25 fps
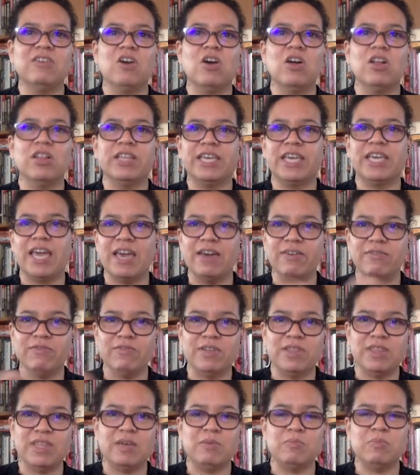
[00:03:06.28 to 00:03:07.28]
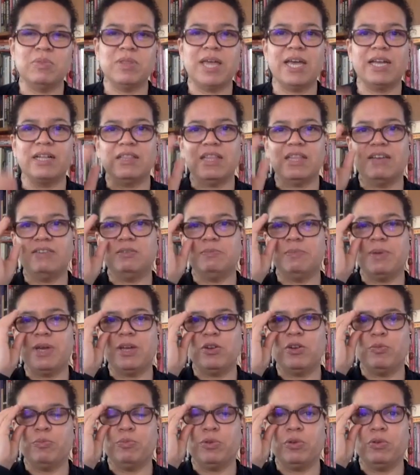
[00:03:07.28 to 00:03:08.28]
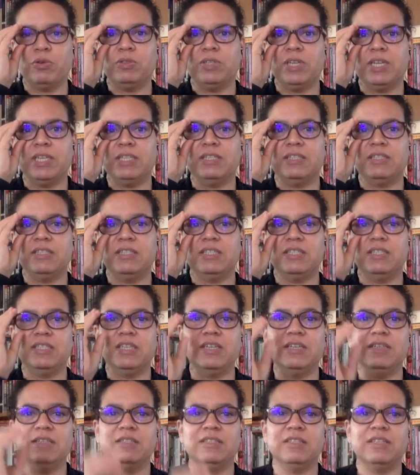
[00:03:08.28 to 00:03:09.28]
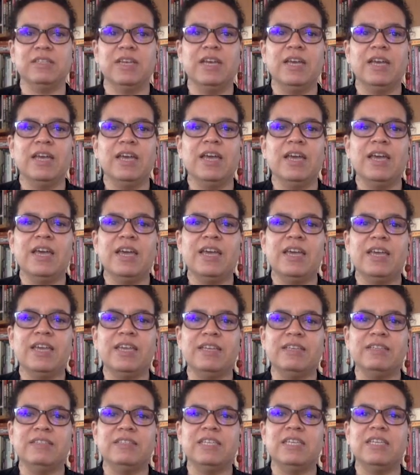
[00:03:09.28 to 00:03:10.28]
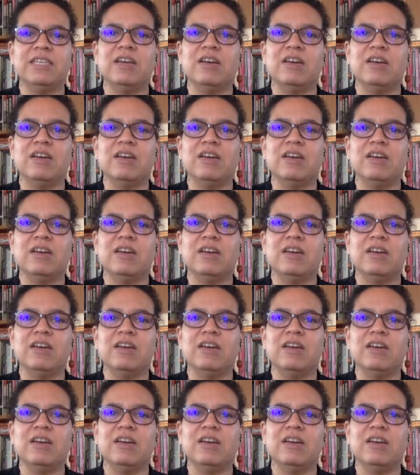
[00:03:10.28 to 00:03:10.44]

calling everything Black Lives Matter protests does is it